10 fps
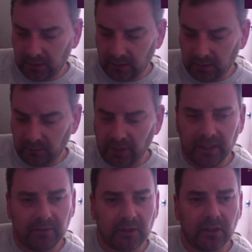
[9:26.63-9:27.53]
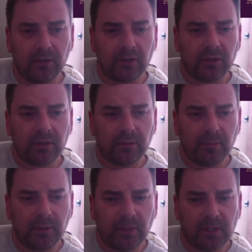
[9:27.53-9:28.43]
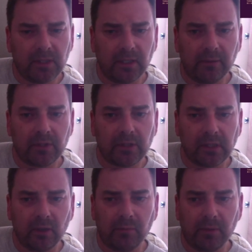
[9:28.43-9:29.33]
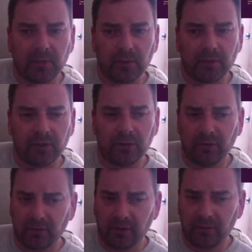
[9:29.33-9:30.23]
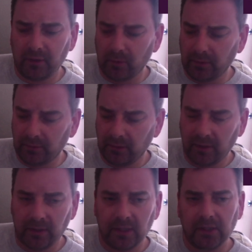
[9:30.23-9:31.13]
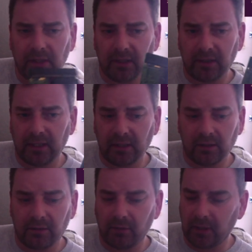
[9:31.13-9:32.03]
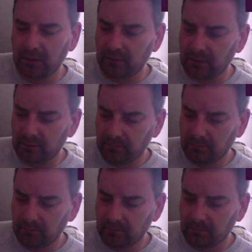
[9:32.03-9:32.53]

um, but I never touched the P P C, it was a slow P P C, it was a two three three one. This I think is a three hundred.